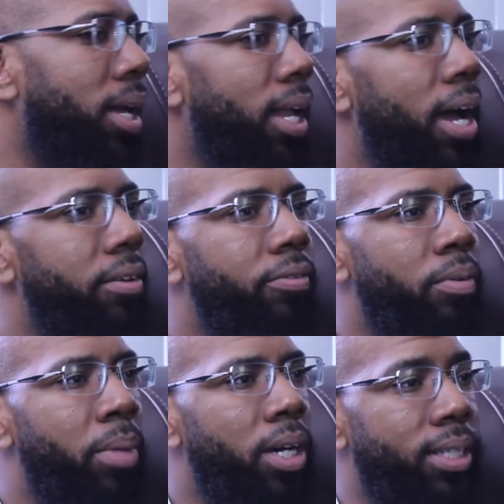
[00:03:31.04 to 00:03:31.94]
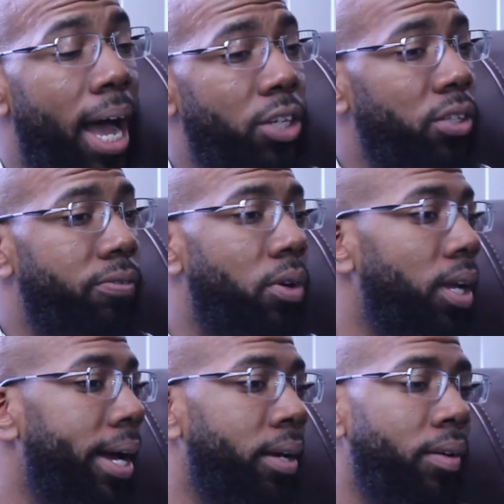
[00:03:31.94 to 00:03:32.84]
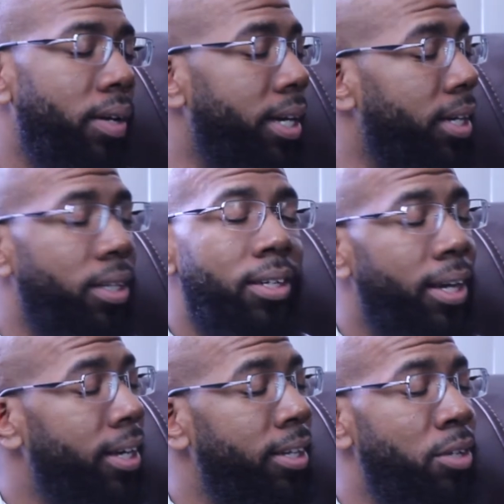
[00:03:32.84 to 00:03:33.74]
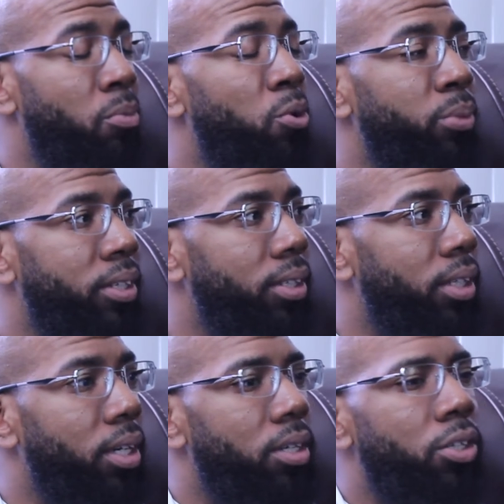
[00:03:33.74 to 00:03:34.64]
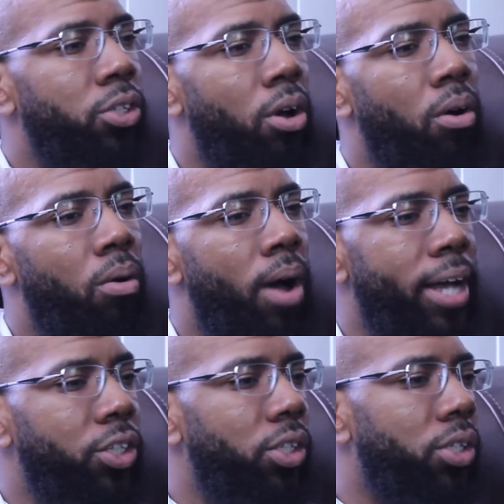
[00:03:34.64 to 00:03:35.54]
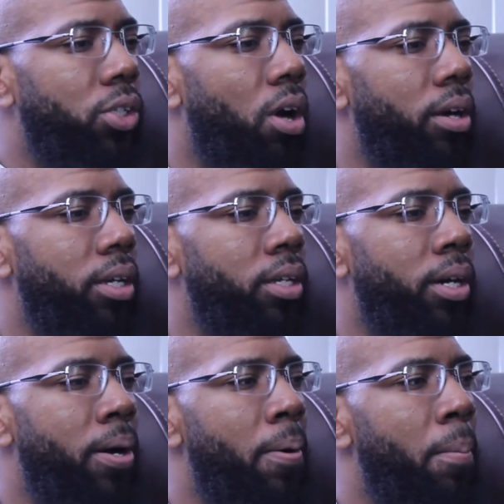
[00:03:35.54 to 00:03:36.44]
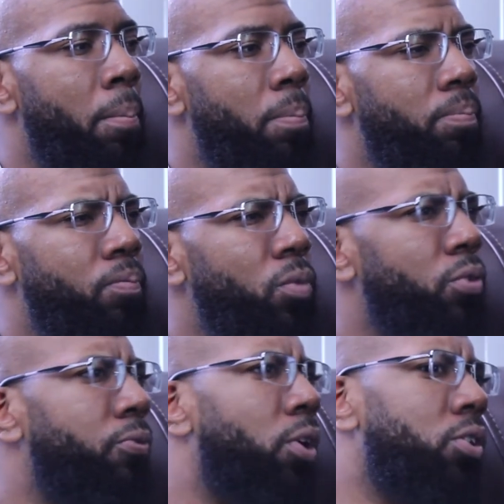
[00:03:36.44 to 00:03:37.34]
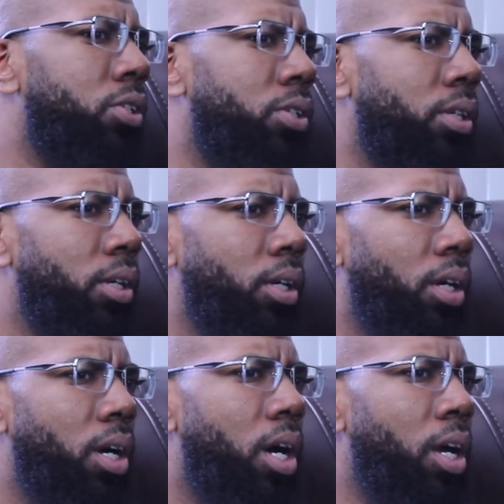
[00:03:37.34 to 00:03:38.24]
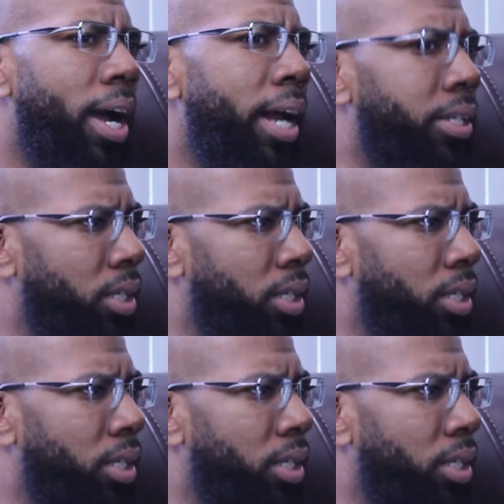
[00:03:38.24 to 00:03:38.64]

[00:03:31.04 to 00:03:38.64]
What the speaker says: life, because I just felt like it could end at any moment. So I just started first, you know, I got into